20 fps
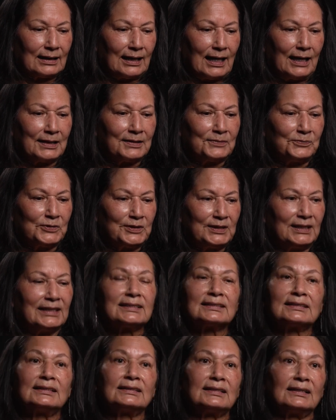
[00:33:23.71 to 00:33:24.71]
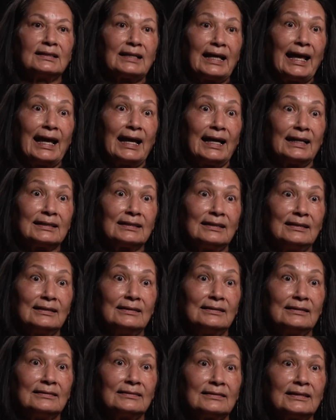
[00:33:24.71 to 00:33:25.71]
I would listen to that
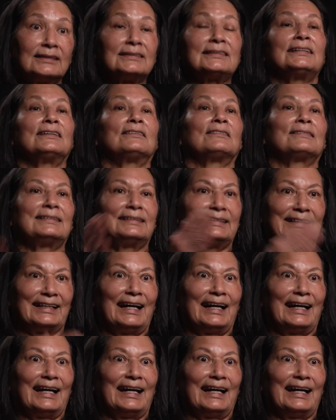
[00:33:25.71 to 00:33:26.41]
until